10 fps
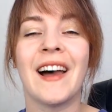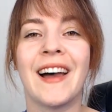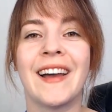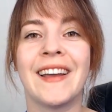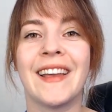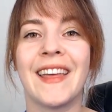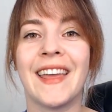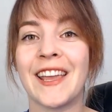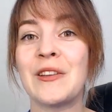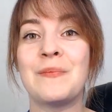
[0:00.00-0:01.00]

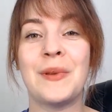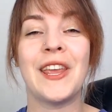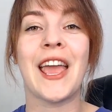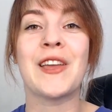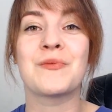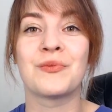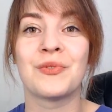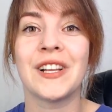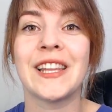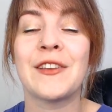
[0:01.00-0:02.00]
it could be a
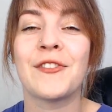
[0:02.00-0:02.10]
really